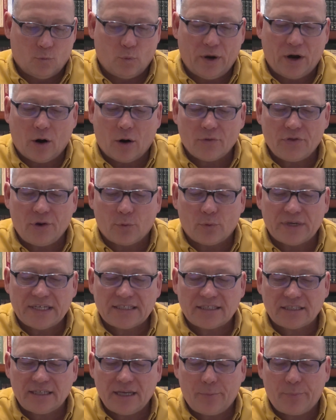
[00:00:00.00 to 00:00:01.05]
We are the
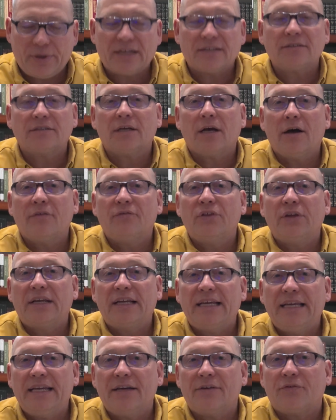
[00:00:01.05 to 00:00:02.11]
recipients of the
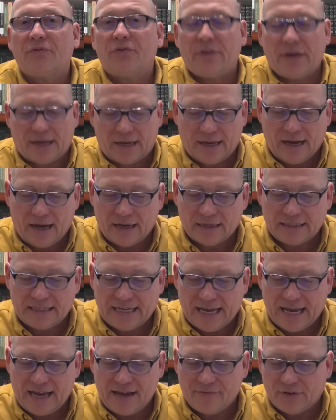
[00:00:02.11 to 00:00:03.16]
gift that God
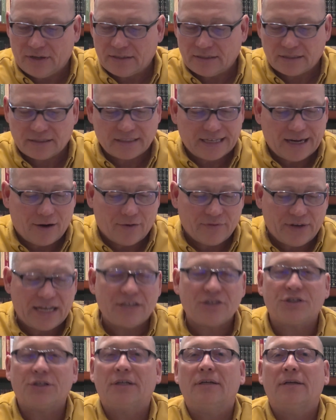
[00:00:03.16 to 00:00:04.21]
gave unto
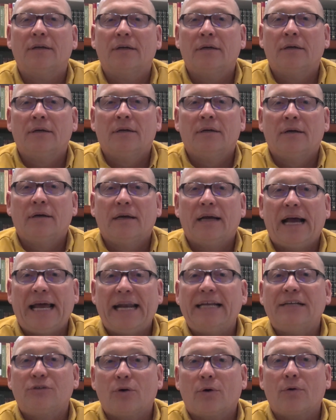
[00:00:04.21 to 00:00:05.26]
salvation and
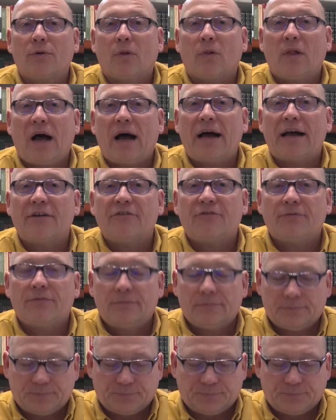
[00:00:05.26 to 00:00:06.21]
eternal life.